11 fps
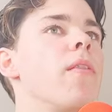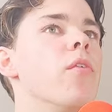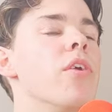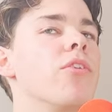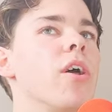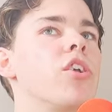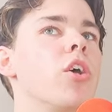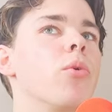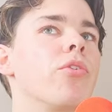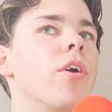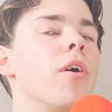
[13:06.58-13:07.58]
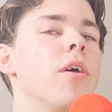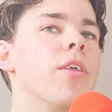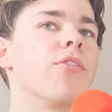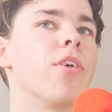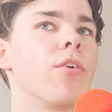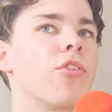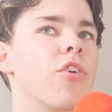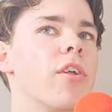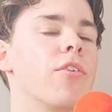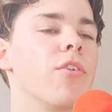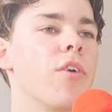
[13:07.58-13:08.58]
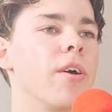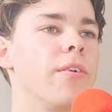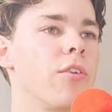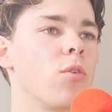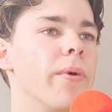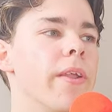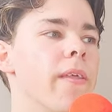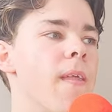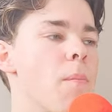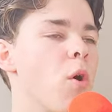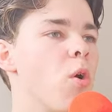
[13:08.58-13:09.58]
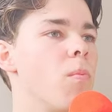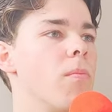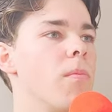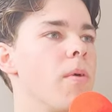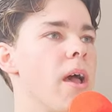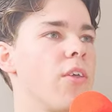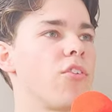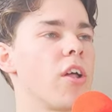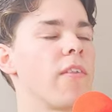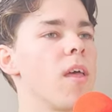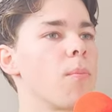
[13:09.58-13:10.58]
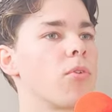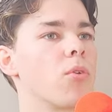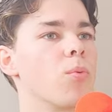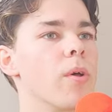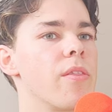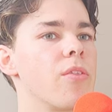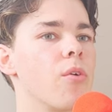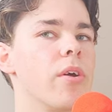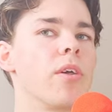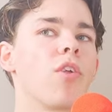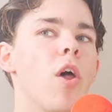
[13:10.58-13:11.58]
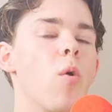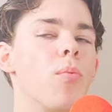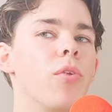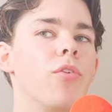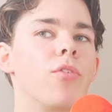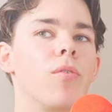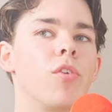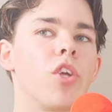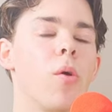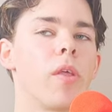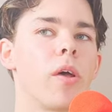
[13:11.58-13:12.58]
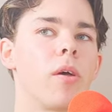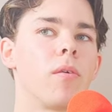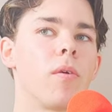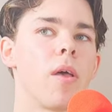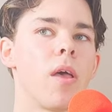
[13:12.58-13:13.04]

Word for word: The reason I chose her is illustrated a little bit in that poem I started the episode with, or at least I hope it's shown there.